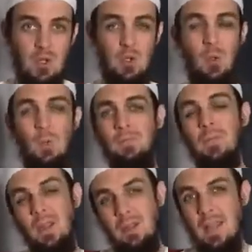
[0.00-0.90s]
So
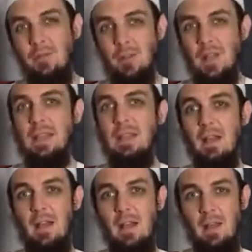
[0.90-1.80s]
definitely
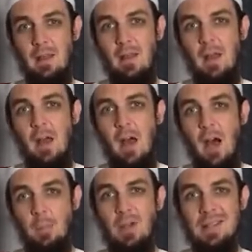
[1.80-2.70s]

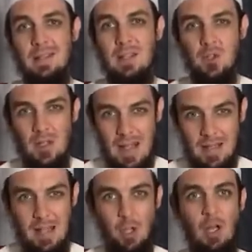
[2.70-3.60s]
a person needs to get
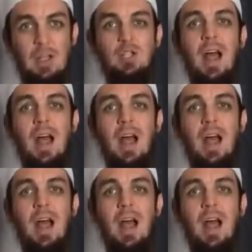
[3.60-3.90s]
that knowledge.